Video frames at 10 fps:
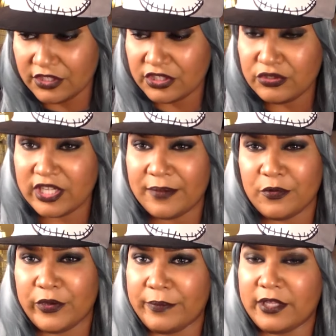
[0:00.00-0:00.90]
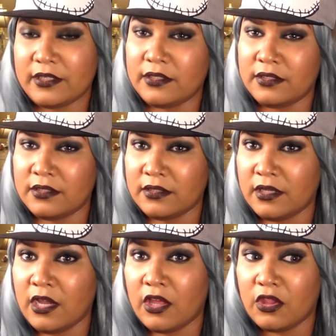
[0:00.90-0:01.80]
there's two type of women.
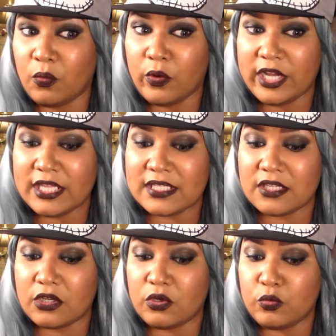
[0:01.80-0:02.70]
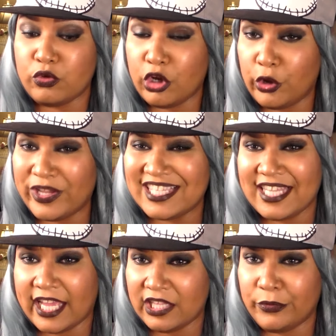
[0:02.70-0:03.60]
The ones who know
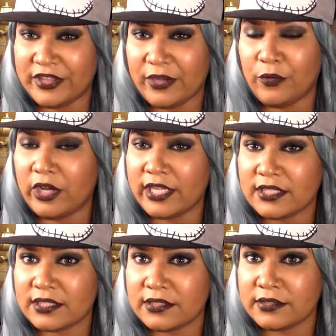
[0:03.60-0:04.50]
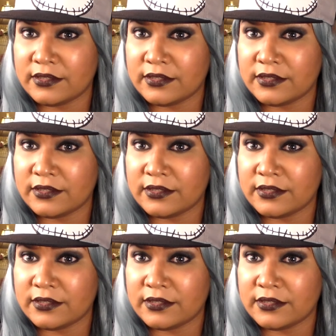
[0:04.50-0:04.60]
exactly what they want